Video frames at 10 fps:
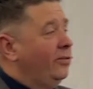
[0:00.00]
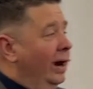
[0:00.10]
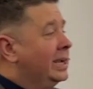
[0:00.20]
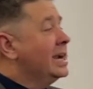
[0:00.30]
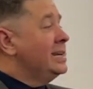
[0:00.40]

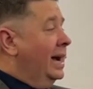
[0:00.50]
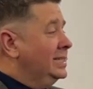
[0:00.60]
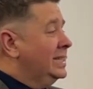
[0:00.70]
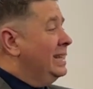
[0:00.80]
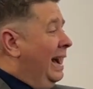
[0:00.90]

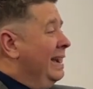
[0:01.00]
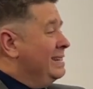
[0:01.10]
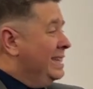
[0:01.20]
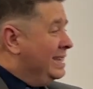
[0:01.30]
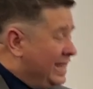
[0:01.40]
recognizing I
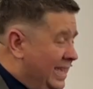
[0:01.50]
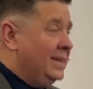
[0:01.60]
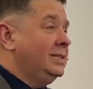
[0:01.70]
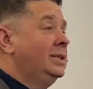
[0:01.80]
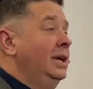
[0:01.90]
need
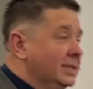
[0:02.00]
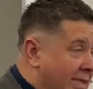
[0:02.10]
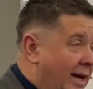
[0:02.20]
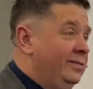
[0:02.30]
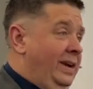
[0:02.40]
His
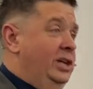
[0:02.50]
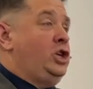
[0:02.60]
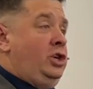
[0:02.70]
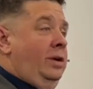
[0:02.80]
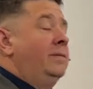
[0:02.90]

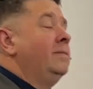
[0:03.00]
salvation.